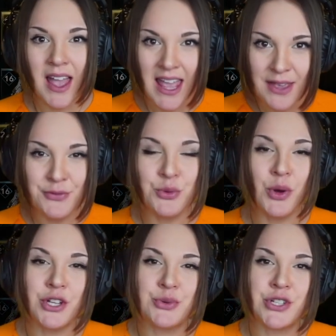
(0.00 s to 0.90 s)
if you
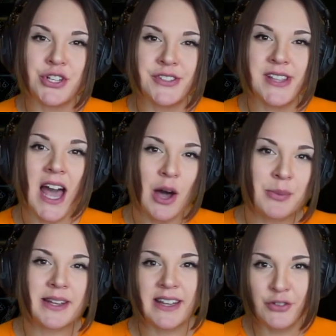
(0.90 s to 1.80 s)
want to adjust how
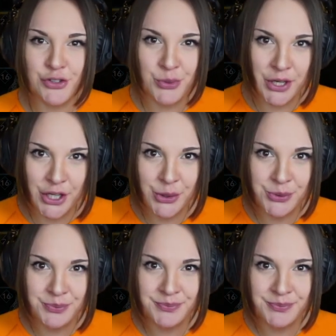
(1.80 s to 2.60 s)
many levels you want to go.